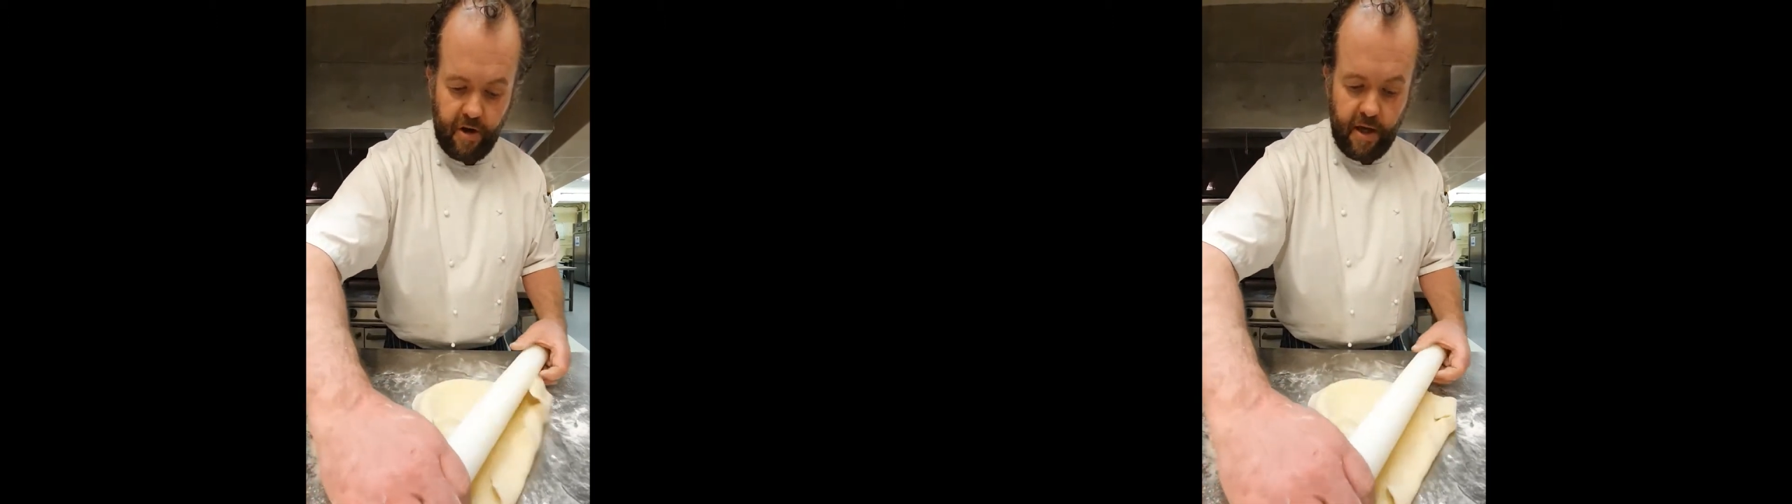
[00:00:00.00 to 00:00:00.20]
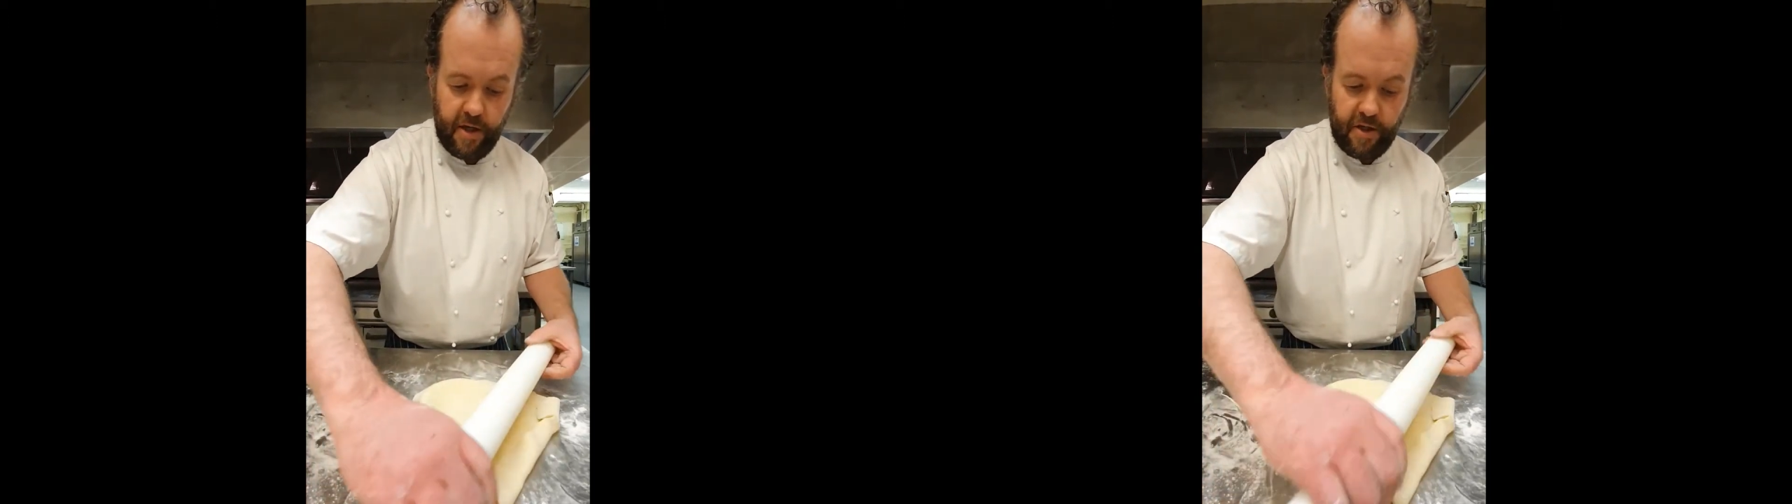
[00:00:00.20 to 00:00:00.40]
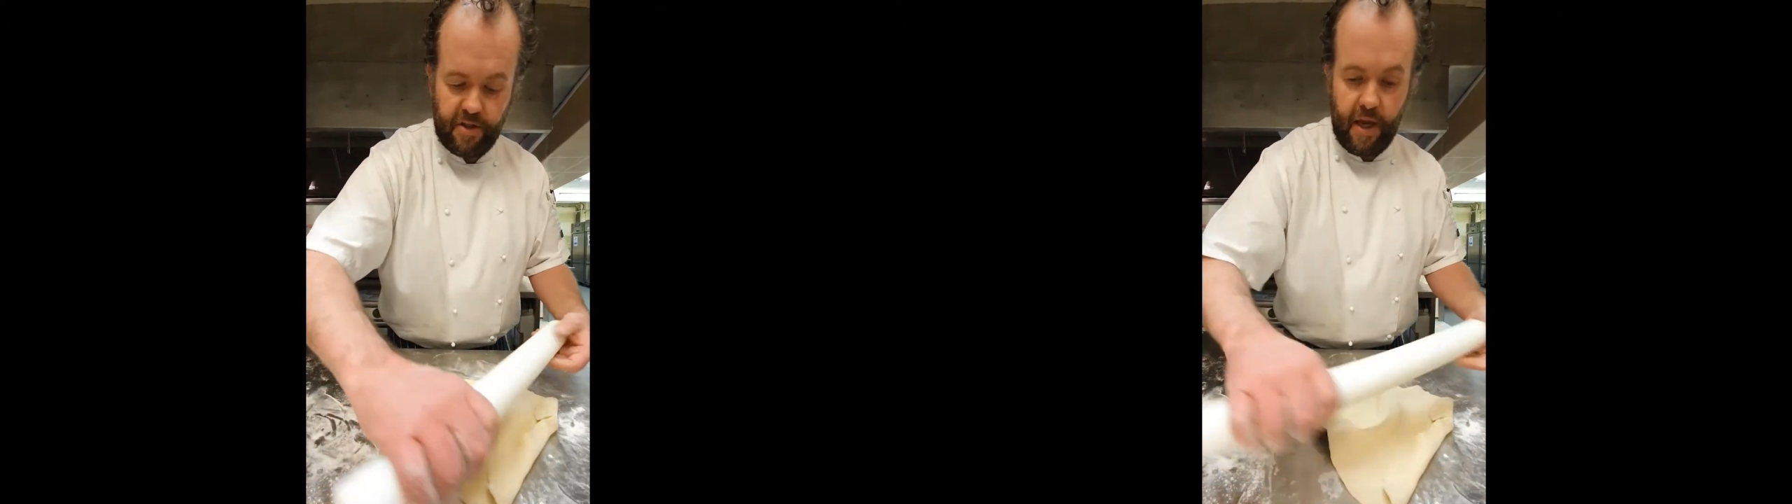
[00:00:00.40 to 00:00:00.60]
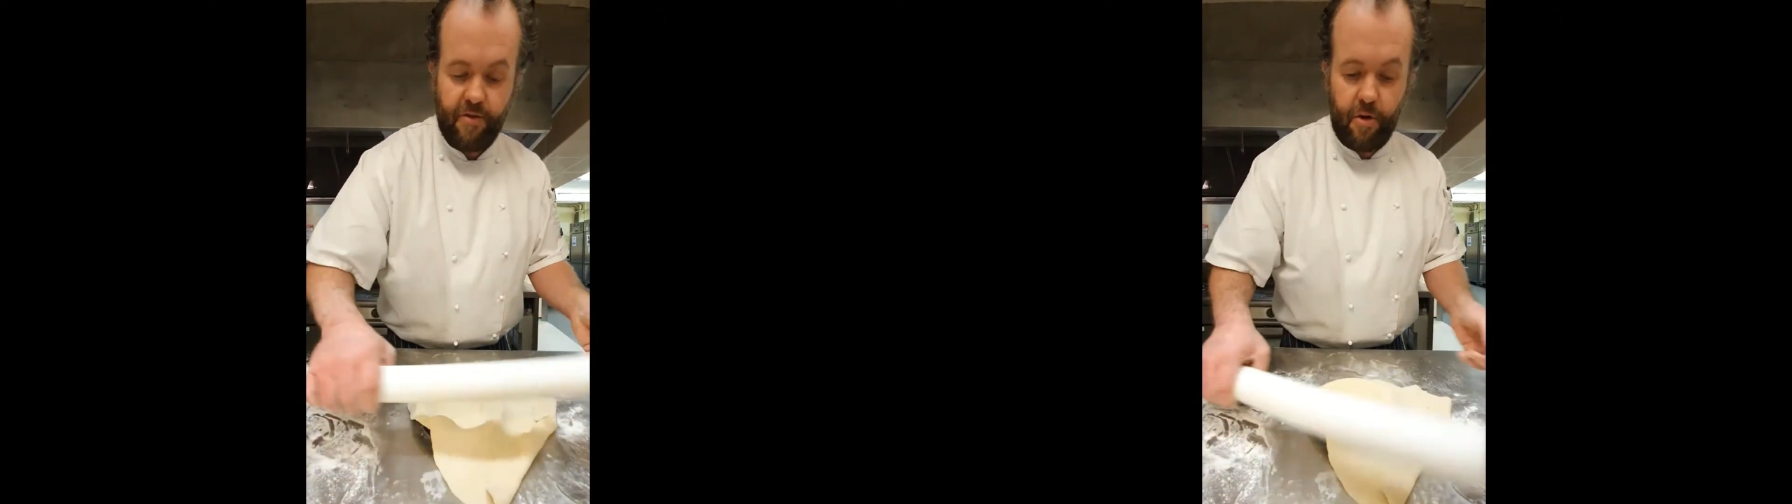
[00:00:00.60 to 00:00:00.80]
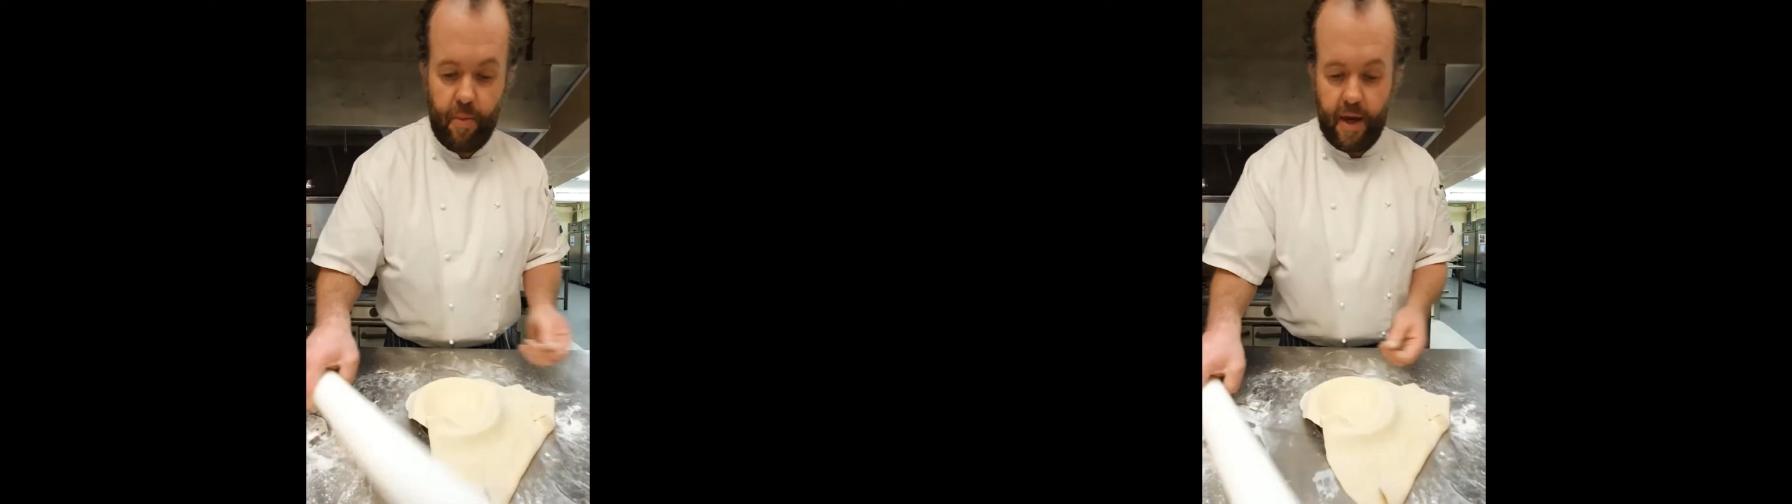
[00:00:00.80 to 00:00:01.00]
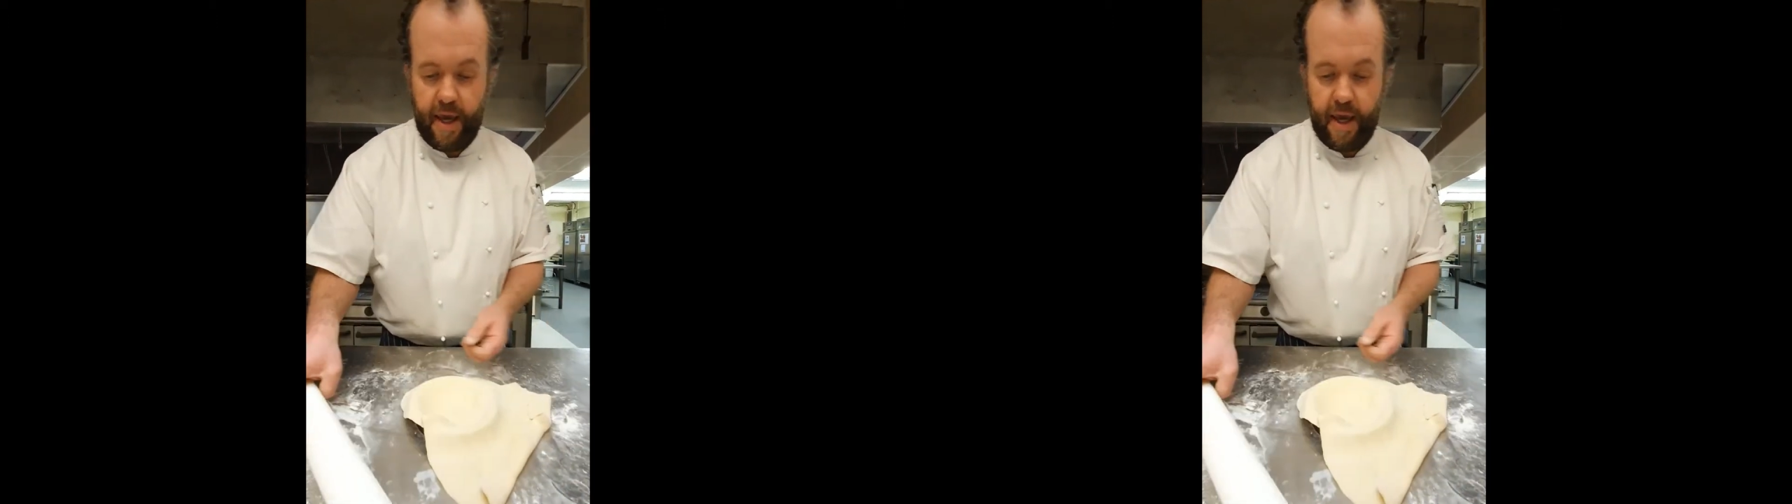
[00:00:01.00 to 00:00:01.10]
It just saves you picking